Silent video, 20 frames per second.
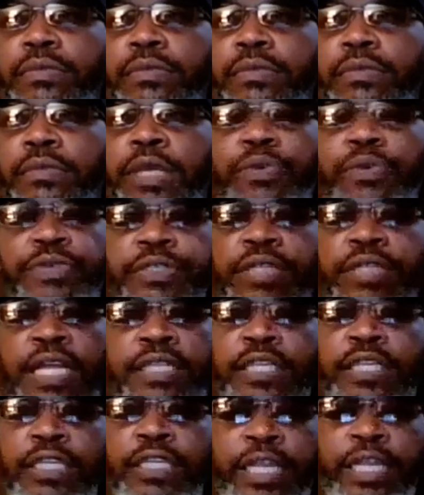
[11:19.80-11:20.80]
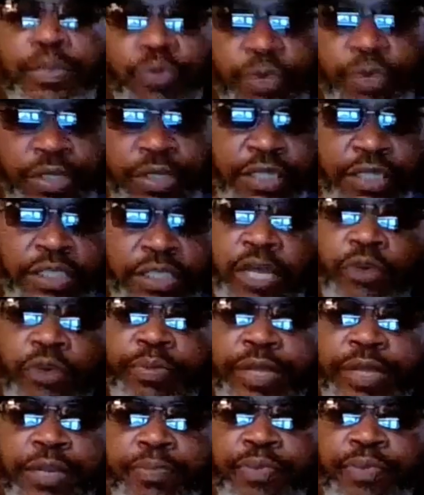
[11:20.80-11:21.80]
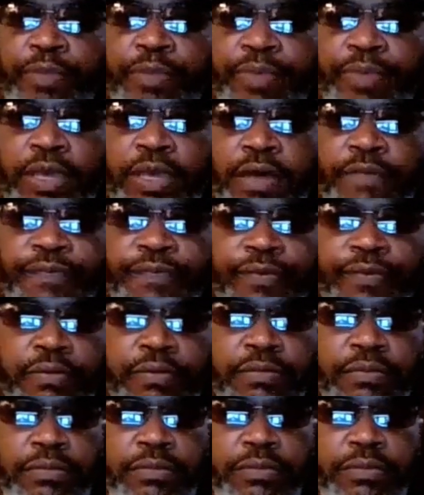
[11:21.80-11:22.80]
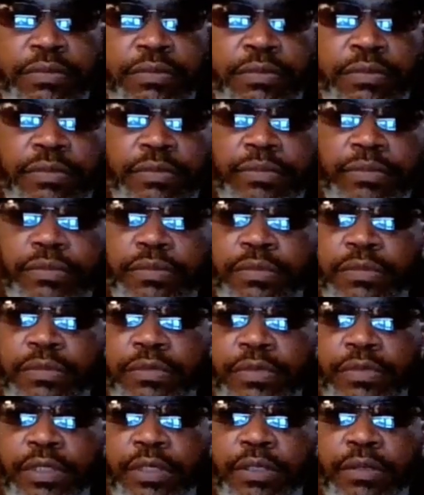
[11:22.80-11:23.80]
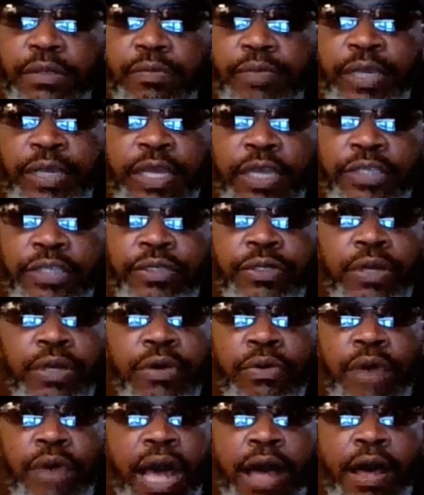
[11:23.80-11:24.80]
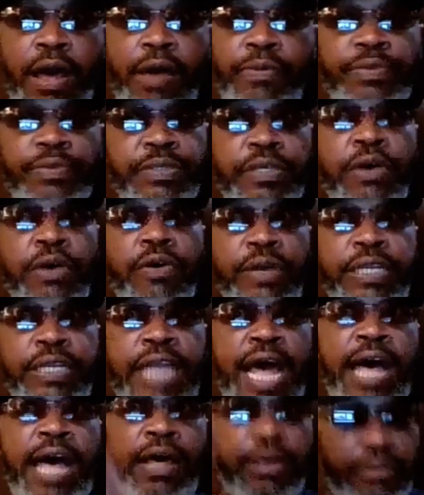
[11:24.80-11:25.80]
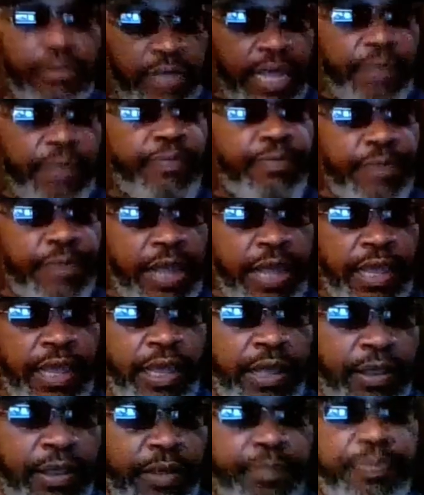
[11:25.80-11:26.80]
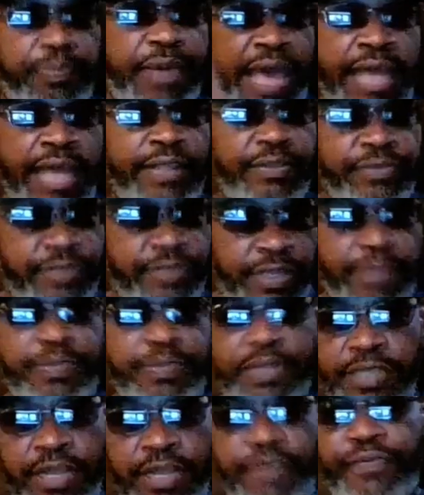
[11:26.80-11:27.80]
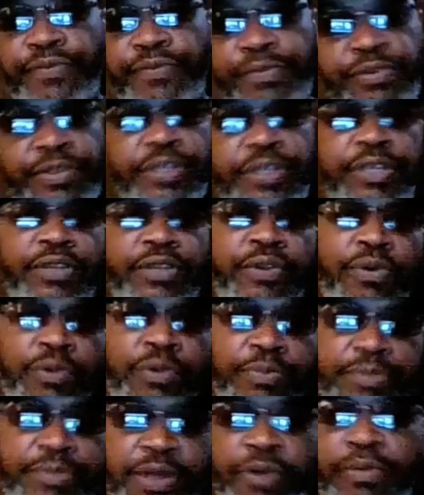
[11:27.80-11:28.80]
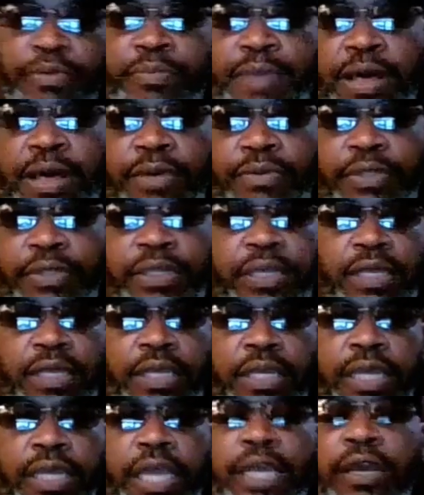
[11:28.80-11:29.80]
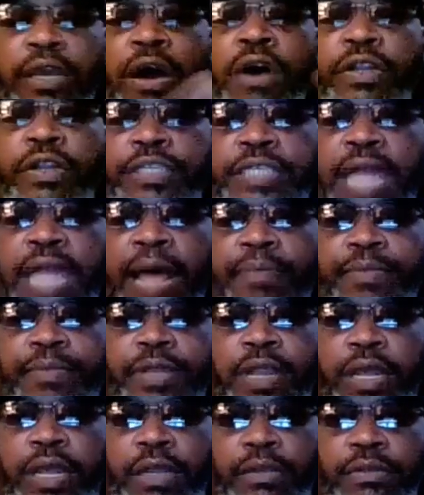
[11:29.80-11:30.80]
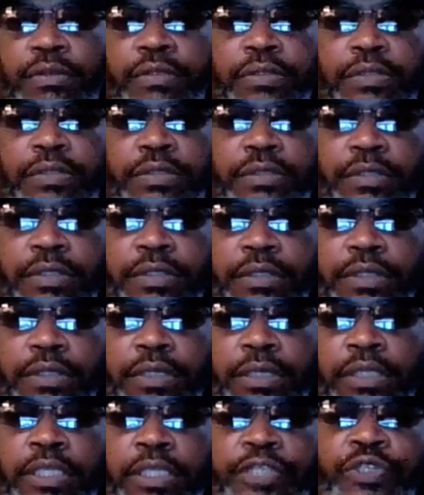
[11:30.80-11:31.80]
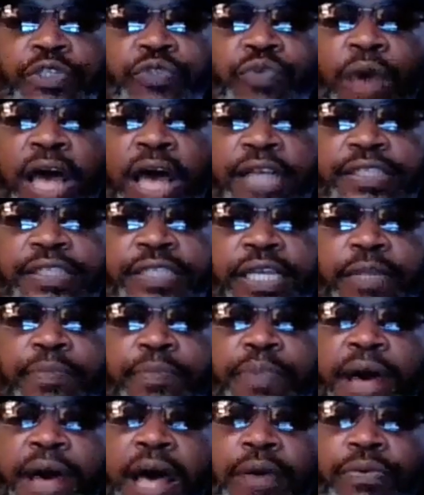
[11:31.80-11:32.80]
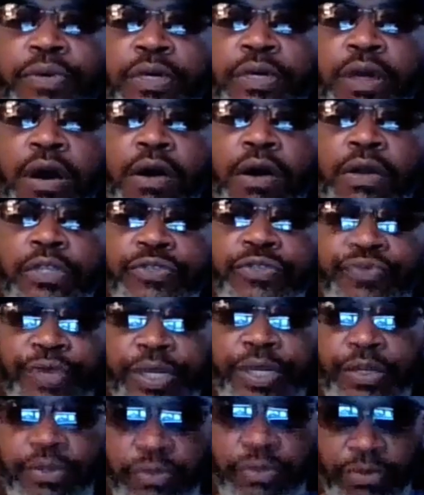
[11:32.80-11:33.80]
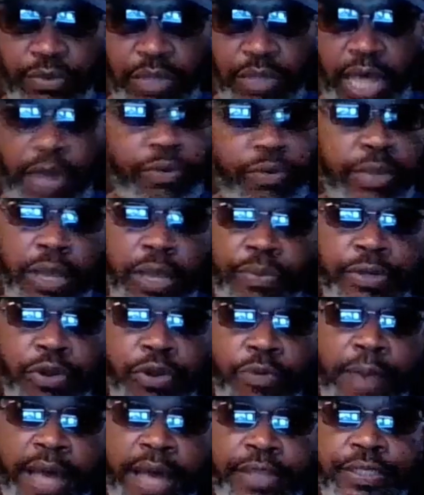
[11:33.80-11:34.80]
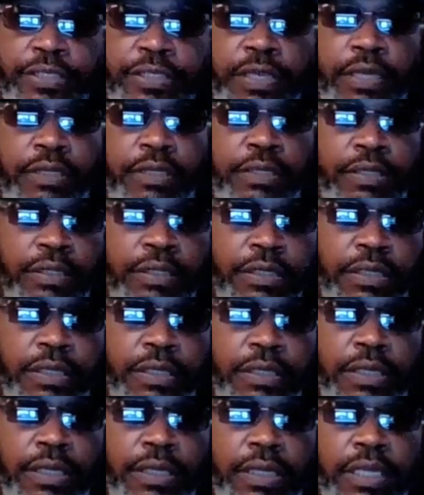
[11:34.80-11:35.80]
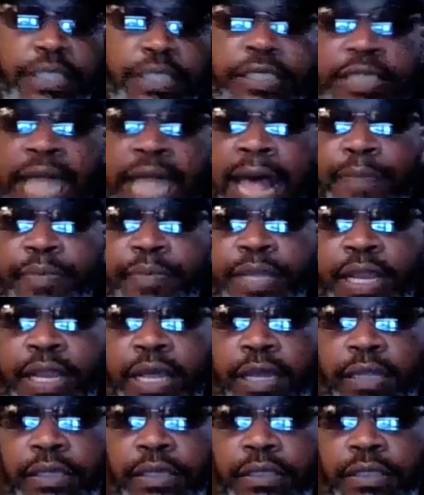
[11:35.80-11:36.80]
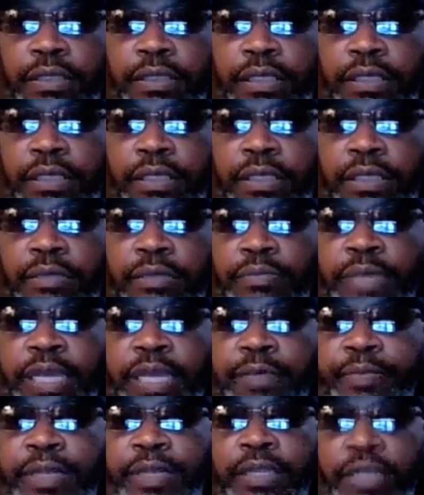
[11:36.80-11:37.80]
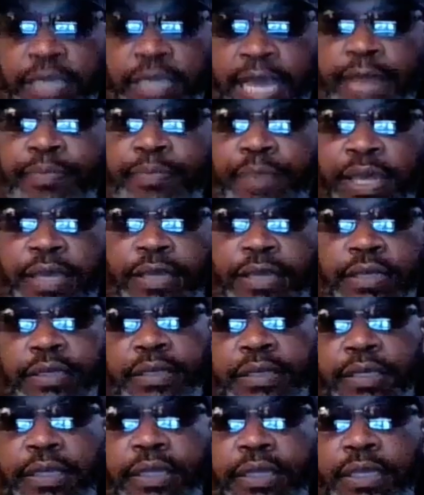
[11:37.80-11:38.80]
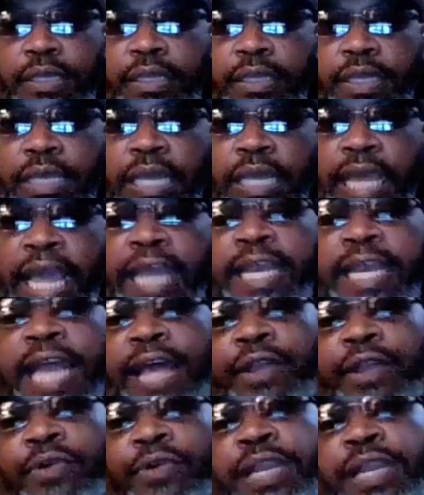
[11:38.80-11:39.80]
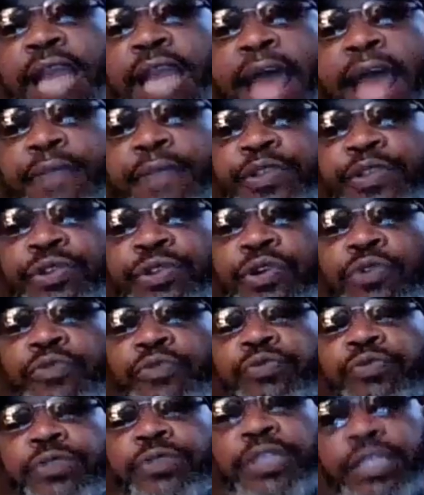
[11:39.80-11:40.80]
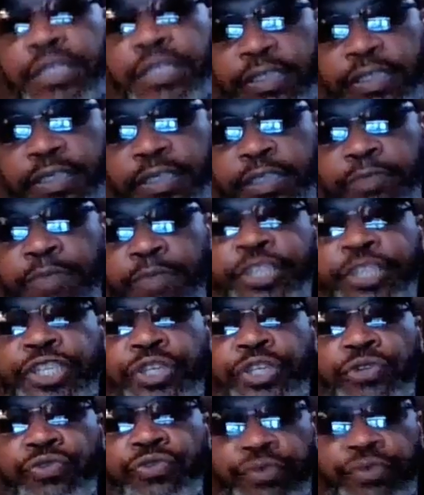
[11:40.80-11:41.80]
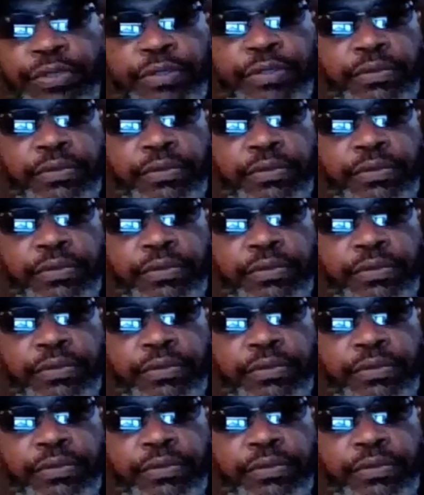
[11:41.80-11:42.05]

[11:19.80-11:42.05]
there was nothing anyone could tell me to bring me comfort because I was going down that path of something different. You know what I'm talking about? And God stopped me there. And this is why I say the power of God is real. I don't care what nobody say. Stop me there. Made me look at me. And not only that, my children.